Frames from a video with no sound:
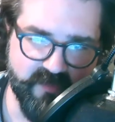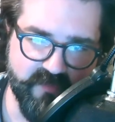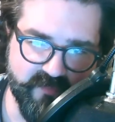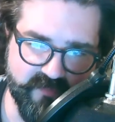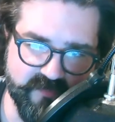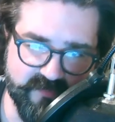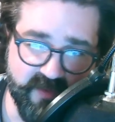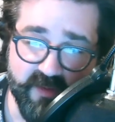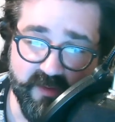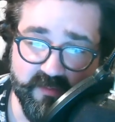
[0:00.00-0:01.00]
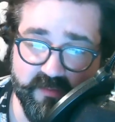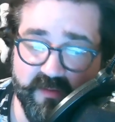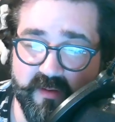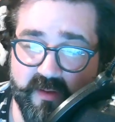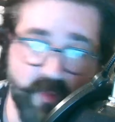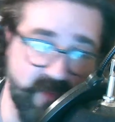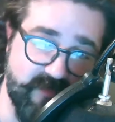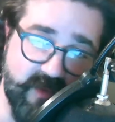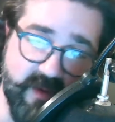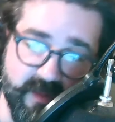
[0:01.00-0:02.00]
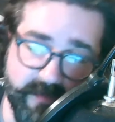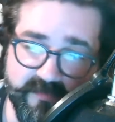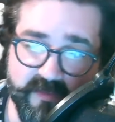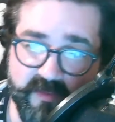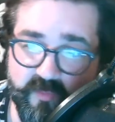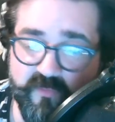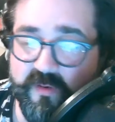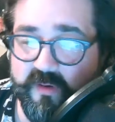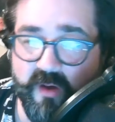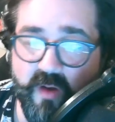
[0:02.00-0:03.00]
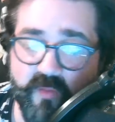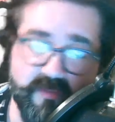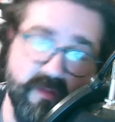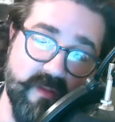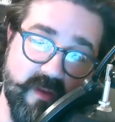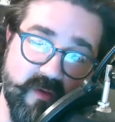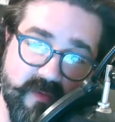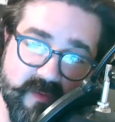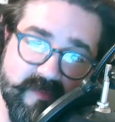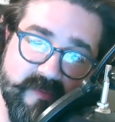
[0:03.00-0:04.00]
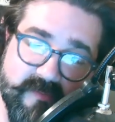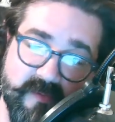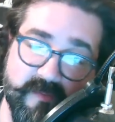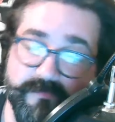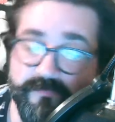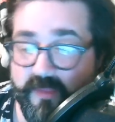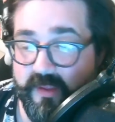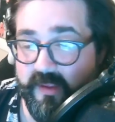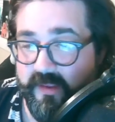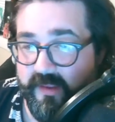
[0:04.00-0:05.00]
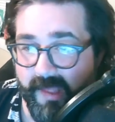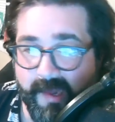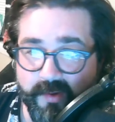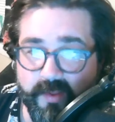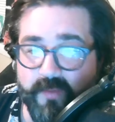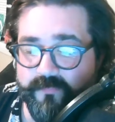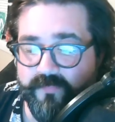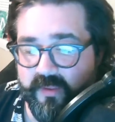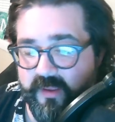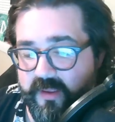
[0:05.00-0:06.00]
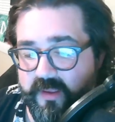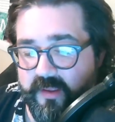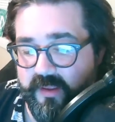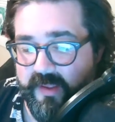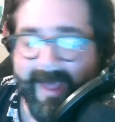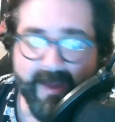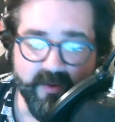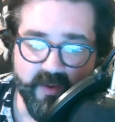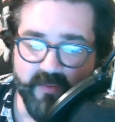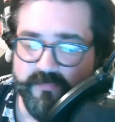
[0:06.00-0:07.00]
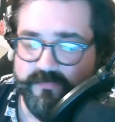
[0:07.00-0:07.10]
ever seen. I mean, I've seen clips of this movie and it always looked interesting. So I don't know. I don't know.